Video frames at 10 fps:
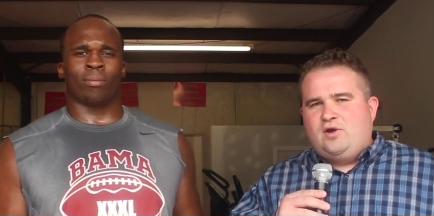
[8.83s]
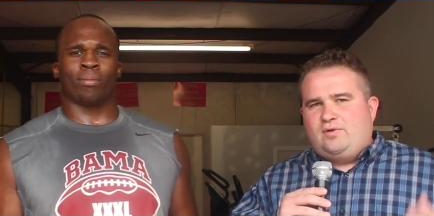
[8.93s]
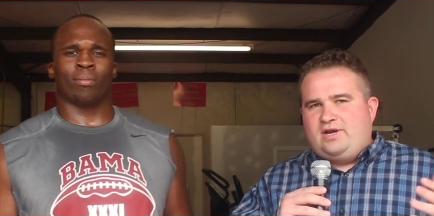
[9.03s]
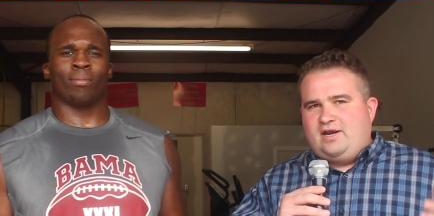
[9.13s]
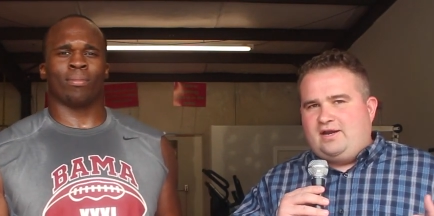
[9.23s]

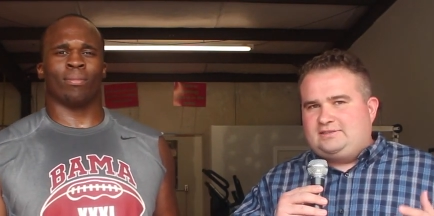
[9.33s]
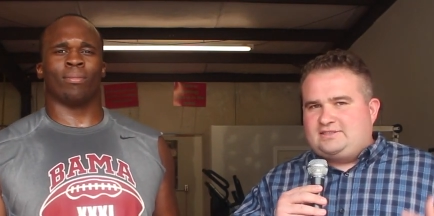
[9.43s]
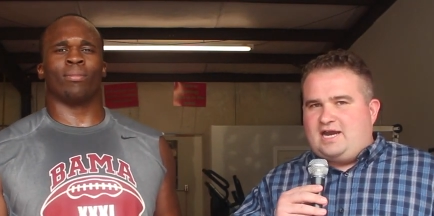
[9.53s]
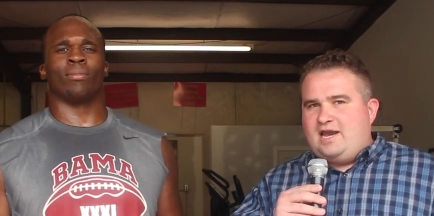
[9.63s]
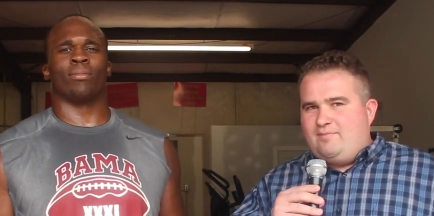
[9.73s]
Speaker 1: We're here at
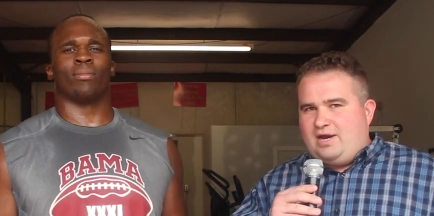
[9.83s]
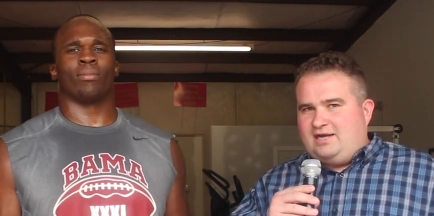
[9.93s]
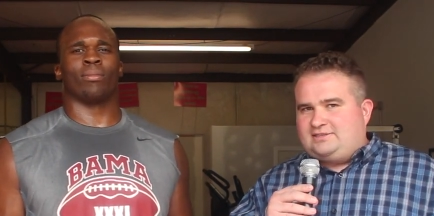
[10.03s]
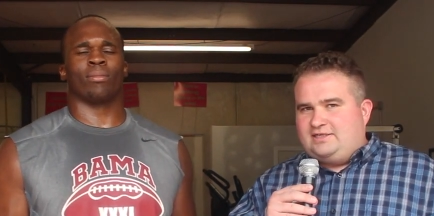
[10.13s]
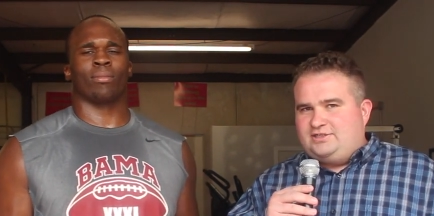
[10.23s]

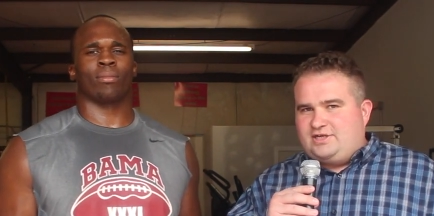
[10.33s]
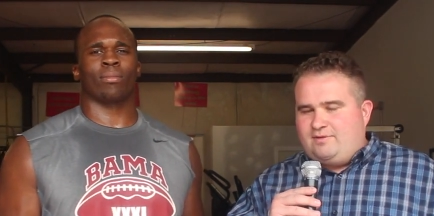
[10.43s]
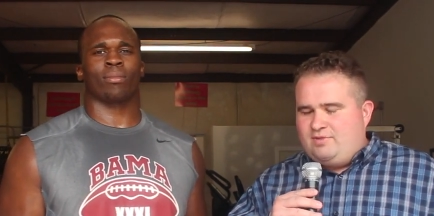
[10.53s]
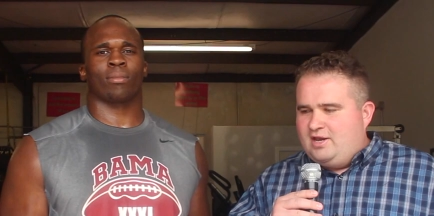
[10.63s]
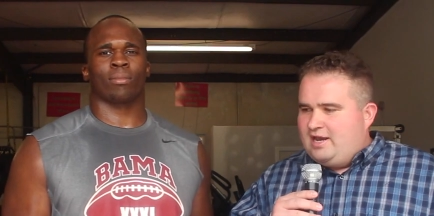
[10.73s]
Skyboxing
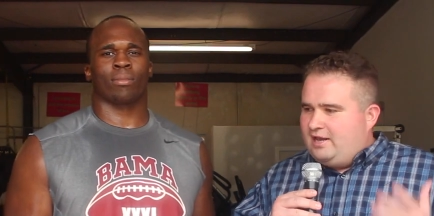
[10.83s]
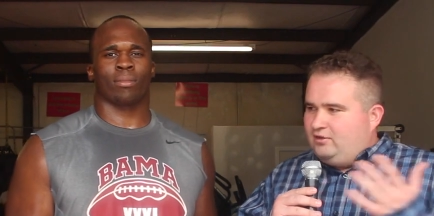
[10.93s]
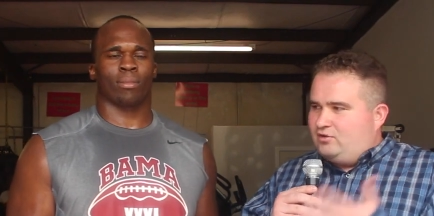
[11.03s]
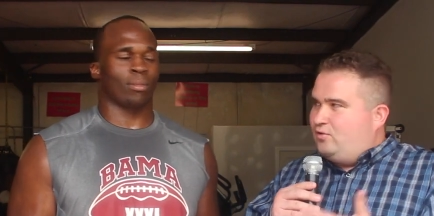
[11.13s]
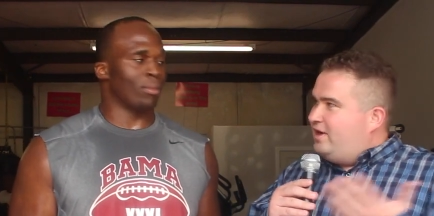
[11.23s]
Gym, and
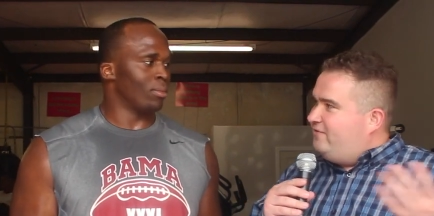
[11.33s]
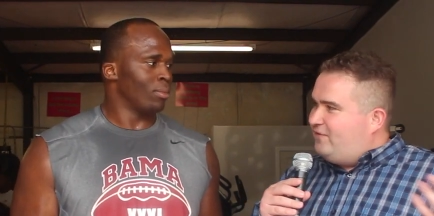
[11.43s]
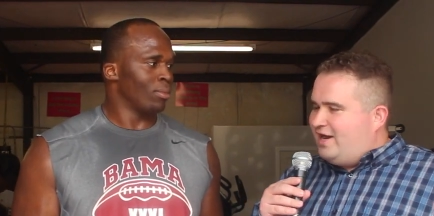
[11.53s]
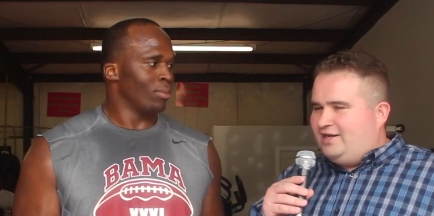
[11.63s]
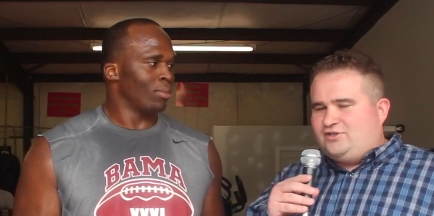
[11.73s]
look who I
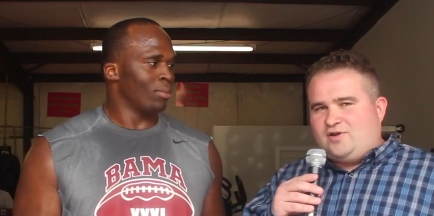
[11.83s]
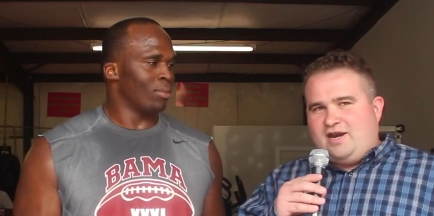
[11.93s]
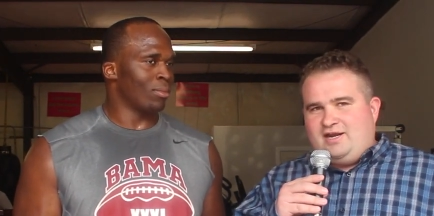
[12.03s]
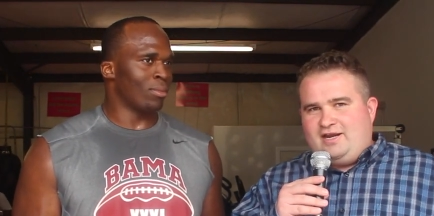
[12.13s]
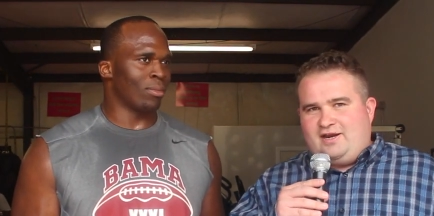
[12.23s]
find
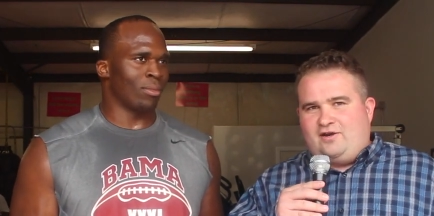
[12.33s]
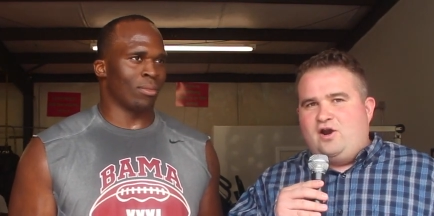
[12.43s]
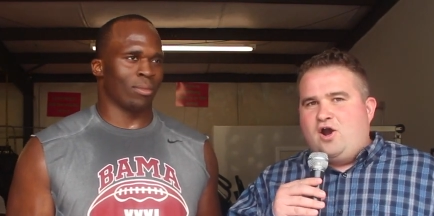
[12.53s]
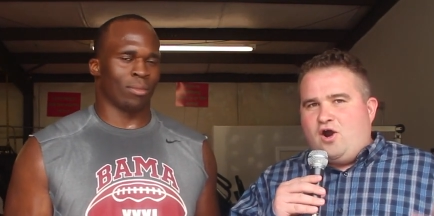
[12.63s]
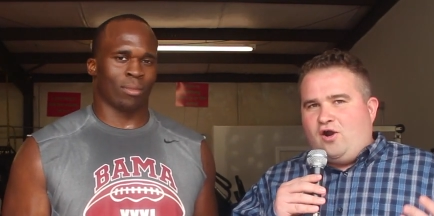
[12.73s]
training here,
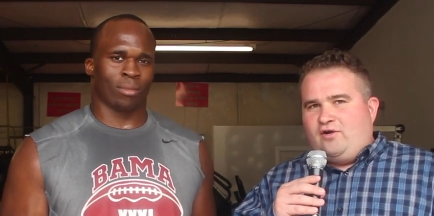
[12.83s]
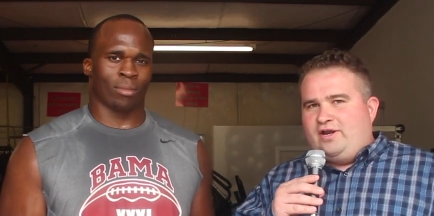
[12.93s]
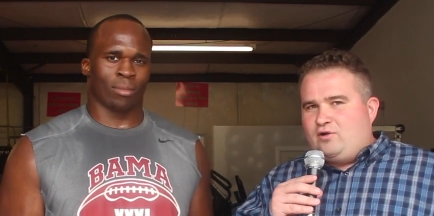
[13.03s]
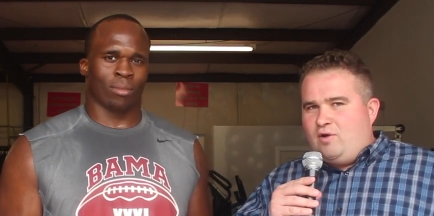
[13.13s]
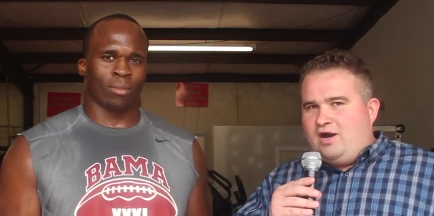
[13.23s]

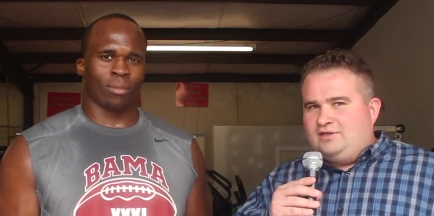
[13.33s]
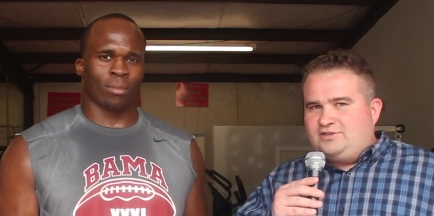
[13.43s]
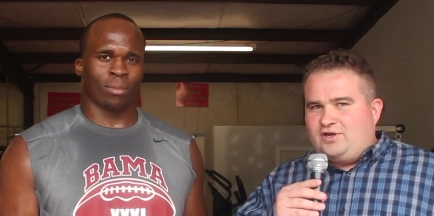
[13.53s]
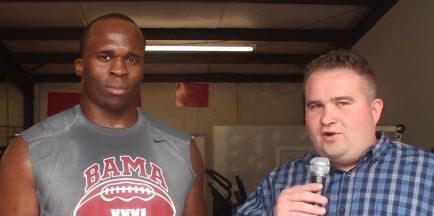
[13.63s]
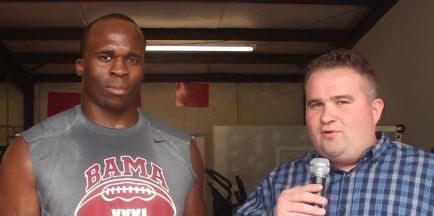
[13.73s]
Arie
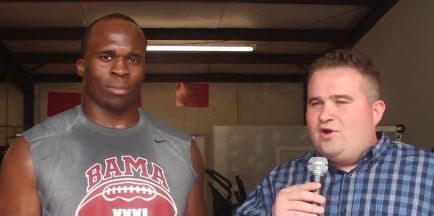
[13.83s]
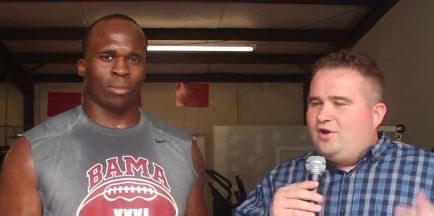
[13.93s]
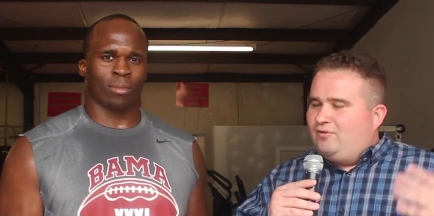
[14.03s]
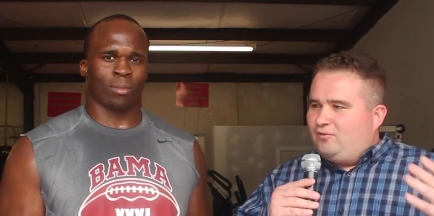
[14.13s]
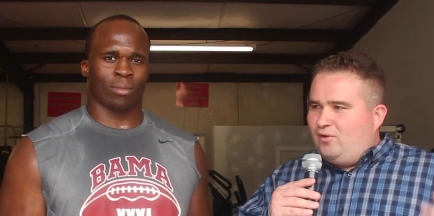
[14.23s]
Kouandjio,
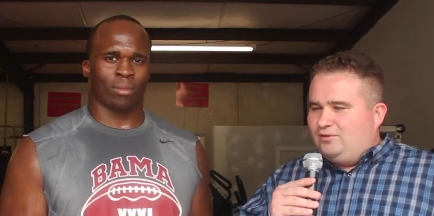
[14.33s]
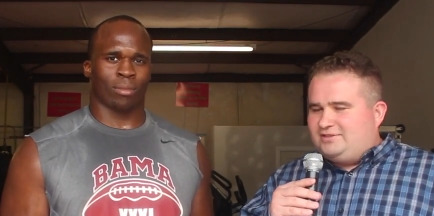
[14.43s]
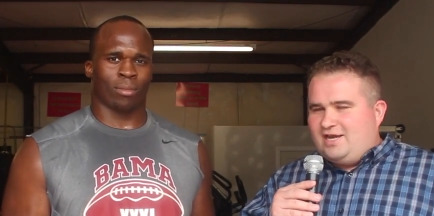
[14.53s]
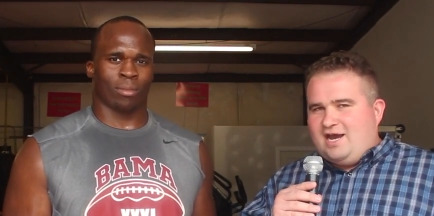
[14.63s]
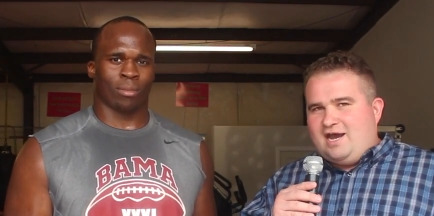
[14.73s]
Roll
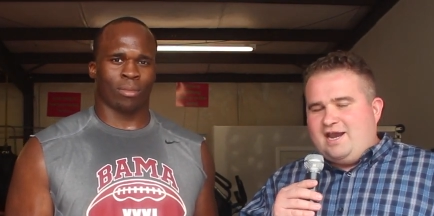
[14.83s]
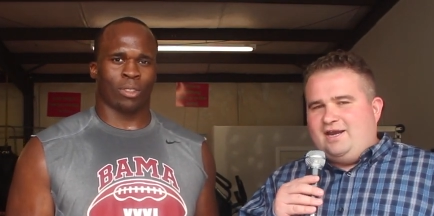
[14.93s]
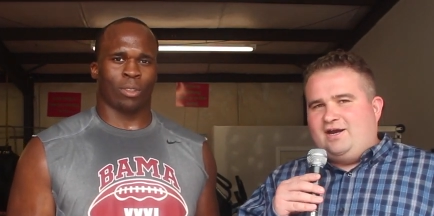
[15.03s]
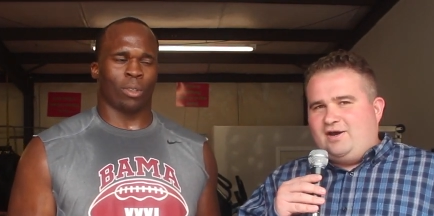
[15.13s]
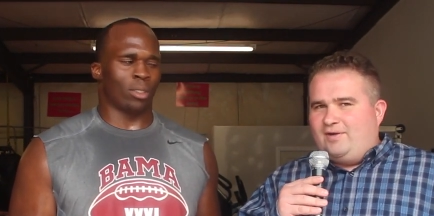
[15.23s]

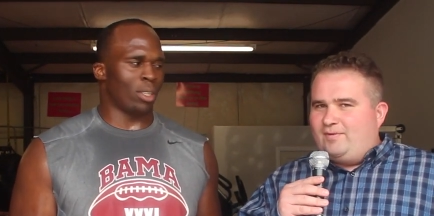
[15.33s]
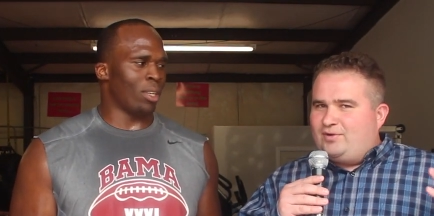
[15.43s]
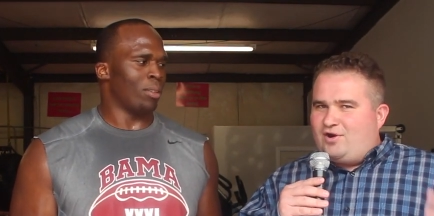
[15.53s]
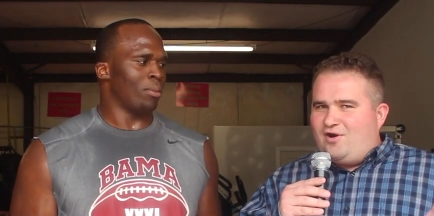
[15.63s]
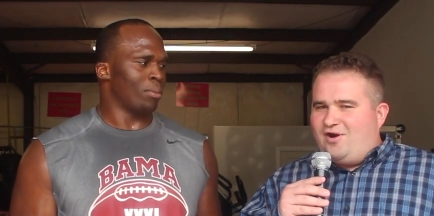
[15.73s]
Tide, uh,
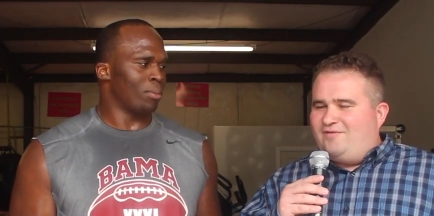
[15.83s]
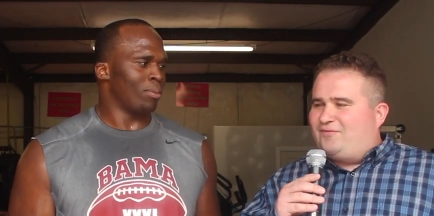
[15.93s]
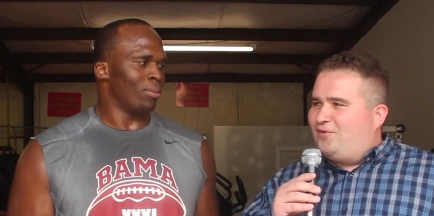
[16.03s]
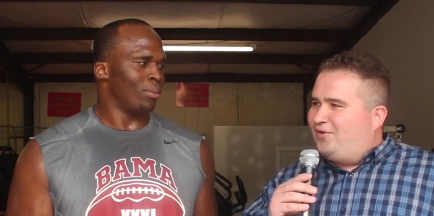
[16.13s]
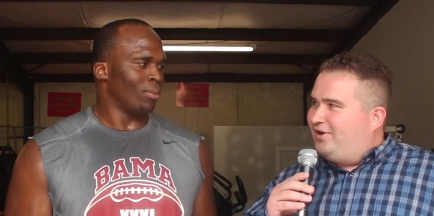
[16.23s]
guard
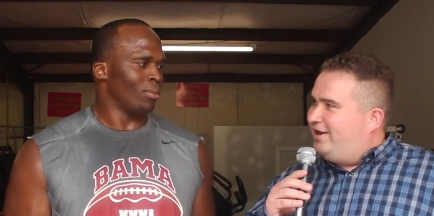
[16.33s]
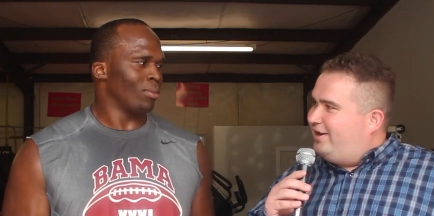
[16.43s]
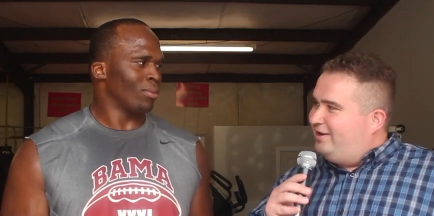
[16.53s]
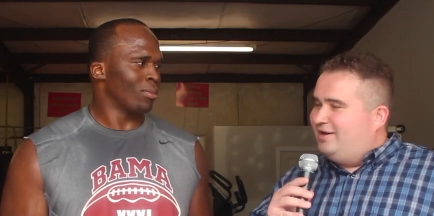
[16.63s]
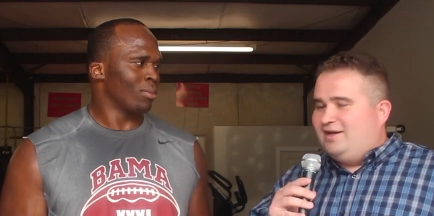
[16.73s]
for
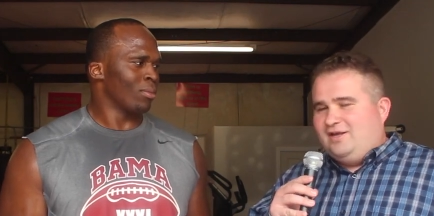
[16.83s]
uh,